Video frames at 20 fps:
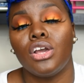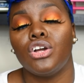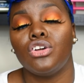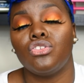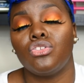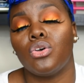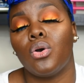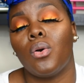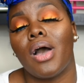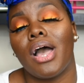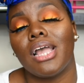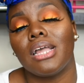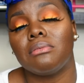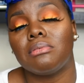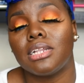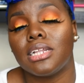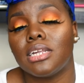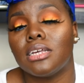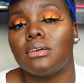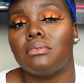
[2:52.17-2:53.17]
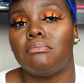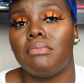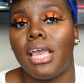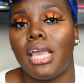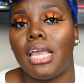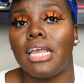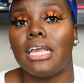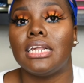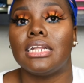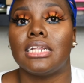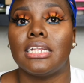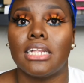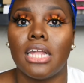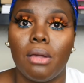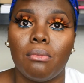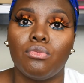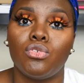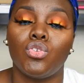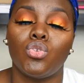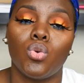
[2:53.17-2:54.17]
So I'm still making
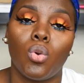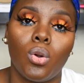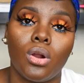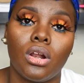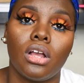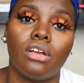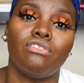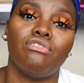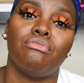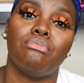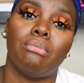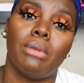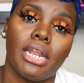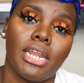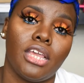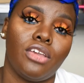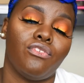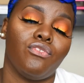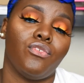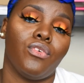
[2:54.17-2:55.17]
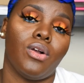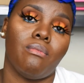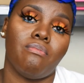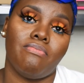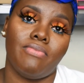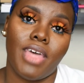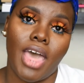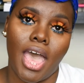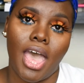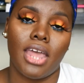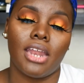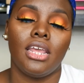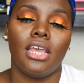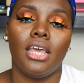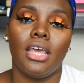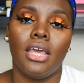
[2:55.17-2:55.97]
some sort of money from that